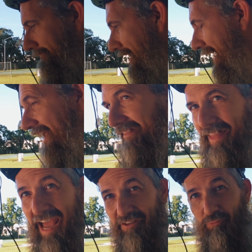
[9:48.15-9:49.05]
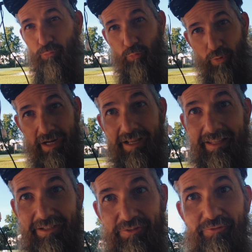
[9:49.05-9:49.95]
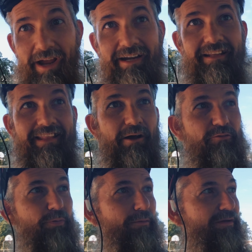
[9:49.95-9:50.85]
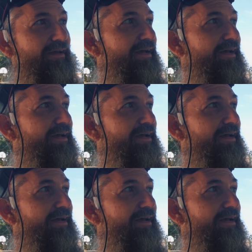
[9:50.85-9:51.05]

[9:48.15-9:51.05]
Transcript: and that's really distracting. That was probably,